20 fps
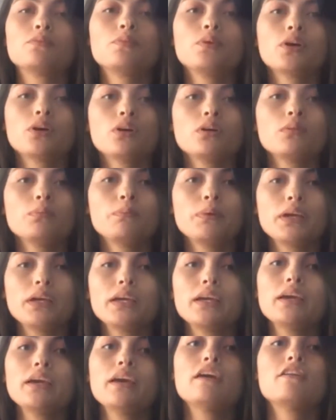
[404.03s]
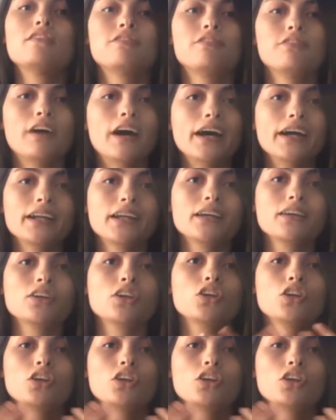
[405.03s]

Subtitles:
will be fighting